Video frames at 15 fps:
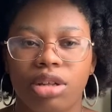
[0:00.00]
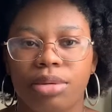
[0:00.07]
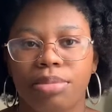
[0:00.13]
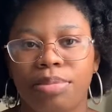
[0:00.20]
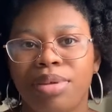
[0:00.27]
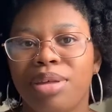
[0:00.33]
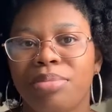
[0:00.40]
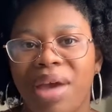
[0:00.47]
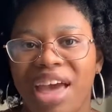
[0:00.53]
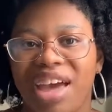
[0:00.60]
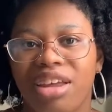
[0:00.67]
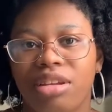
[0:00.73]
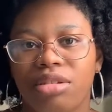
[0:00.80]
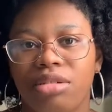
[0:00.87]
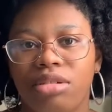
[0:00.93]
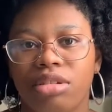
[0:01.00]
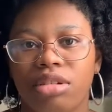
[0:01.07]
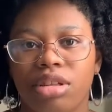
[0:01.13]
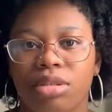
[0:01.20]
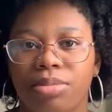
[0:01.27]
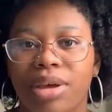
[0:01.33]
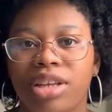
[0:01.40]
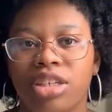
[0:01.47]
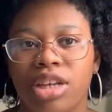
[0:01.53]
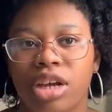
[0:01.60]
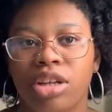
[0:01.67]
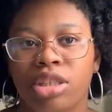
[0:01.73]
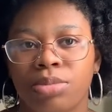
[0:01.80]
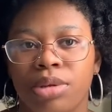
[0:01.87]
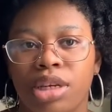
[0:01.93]
being bad. Bad child,
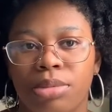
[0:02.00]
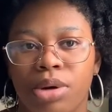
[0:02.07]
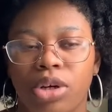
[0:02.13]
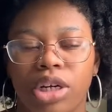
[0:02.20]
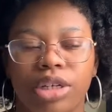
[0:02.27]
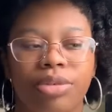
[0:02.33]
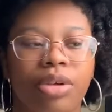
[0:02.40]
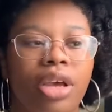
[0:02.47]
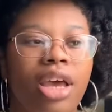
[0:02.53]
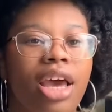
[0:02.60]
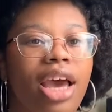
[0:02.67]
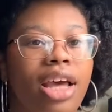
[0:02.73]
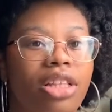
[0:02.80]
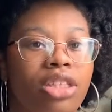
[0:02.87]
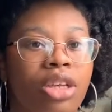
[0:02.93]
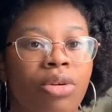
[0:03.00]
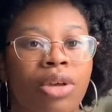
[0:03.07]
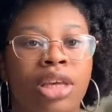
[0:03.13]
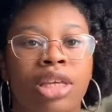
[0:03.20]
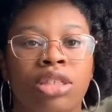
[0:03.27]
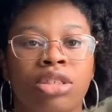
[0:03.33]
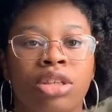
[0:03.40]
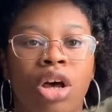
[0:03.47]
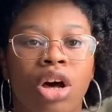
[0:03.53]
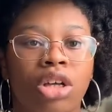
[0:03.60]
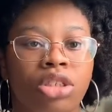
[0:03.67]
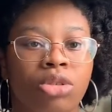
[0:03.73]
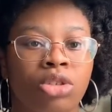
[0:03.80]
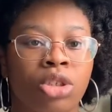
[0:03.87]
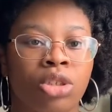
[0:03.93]
he's been demoted. And so he's
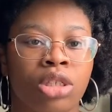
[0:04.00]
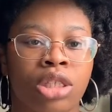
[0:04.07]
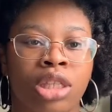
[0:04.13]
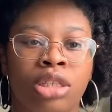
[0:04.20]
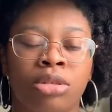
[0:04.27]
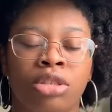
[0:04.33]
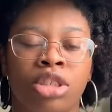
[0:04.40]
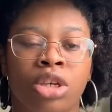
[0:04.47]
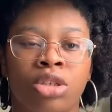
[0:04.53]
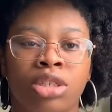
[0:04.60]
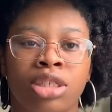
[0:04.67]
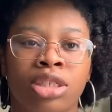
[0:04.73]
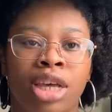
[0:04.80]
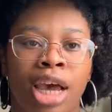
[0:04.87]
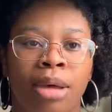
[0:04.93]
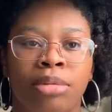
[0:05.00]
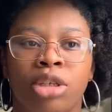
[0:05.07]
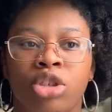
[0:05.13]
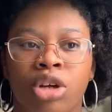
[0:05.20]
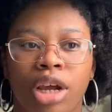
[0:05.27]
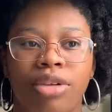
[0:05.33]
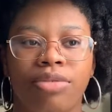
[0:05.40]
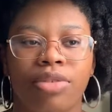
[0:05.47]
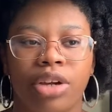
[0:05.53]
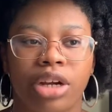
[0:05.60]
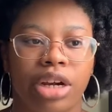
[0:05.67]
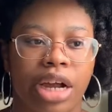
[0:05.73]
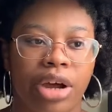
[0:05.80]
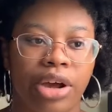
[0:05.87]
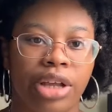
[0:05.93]
also choosing to use his time to try and figure
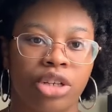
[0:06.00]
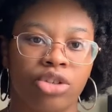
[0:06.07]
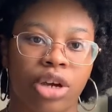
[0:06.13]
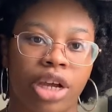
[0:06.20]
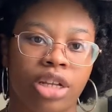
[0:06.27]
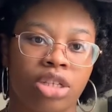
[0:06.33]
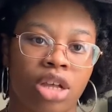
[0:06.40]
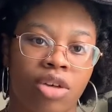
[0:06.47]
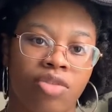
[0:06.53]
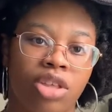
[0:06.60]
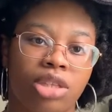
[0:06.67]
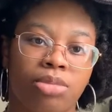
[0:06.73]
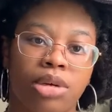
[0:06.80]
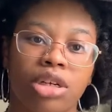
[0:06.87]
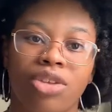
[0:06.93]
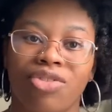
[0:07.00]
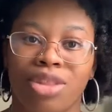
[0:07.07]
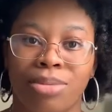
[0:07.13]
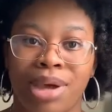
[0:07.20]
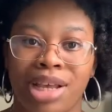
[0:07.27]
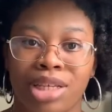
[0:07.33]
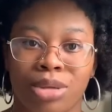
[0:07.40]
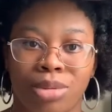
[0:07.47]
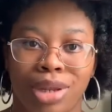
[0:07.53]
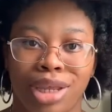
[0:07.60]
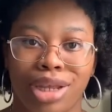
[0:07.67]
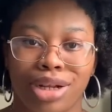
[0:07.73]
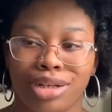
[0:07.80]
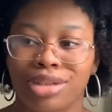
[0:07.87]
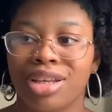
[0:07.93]
out and try to solve these murders for the past 20
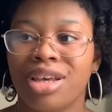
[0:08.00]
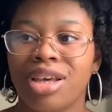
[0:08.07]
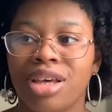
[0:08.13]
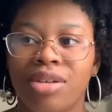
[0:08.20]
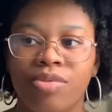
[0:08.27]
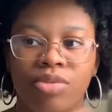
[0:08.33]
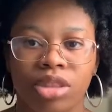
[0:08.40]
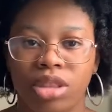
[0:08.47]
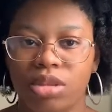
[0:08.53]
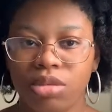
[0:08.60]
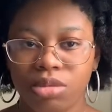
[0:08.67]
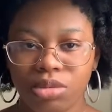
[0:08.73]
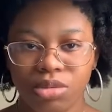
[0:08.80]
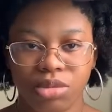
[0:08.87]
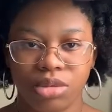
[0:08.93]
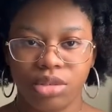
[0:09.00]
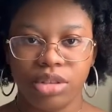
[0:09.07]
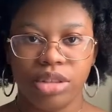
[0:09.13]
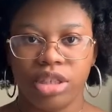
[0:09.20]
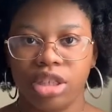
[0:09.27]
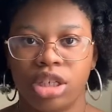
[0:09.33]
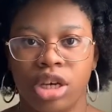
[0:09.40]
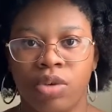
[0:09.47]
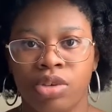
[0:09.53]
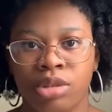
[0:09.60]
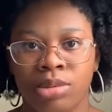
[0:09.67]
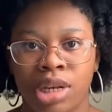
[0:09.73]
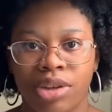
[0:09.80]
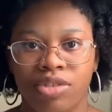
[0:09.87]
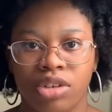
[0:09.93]
years. No one's
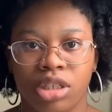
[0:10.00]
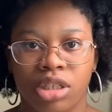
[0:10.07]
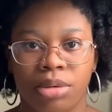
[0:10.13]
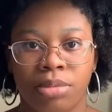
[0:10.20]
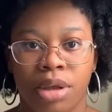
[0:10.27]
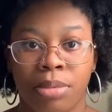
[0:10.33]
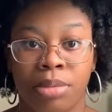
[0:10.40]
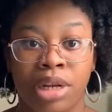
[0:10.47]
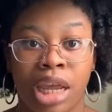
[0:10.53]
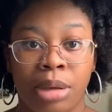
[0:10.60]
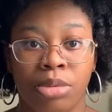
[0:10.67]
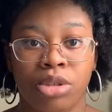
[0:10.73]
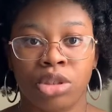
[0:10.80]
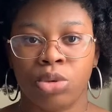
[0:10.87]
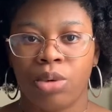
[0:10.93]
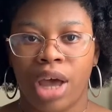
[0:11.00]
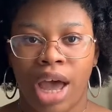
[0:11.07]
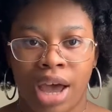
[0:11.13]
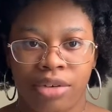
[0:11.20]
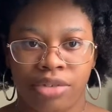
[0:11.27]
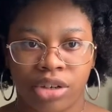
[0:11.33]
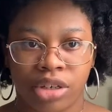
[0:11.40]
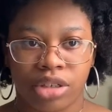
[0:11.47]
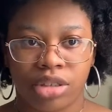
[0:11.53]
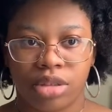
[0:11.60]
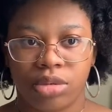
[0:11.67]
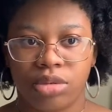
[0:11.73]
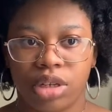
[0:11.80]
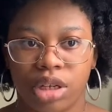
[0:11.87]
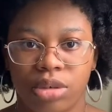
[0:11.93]
been able to ever, you
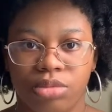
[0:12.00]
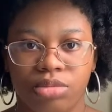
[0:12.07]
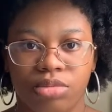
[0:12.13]
know,